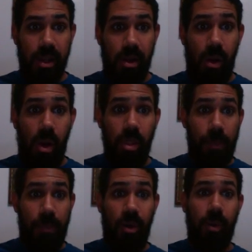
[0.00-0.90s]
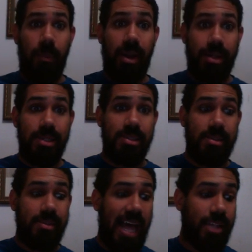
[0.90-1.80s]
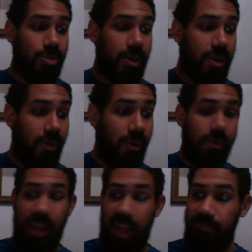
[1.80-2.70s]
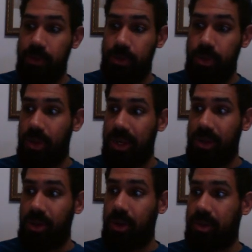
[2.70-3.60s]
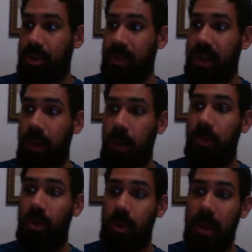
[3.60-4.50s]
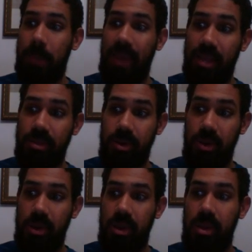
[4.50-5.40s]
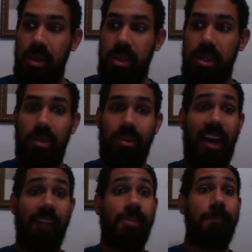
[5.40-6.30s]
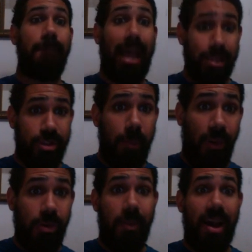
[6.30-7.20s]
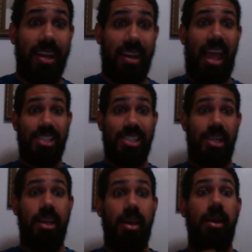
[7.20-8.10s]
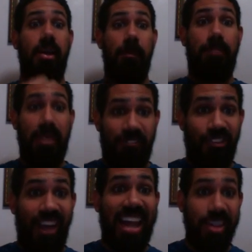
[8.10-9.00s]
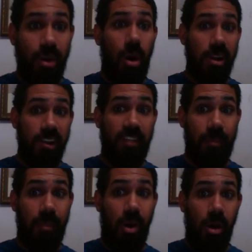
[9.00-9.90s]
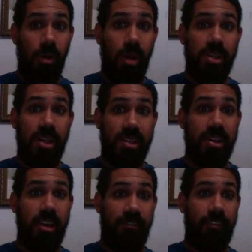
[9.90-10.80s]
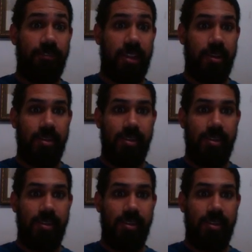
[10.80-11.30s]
all the Pokemon, because that's what you have to do in order to become a Pokemon Master. You would have to master the Pokemon and actually befriend all of them, all 150.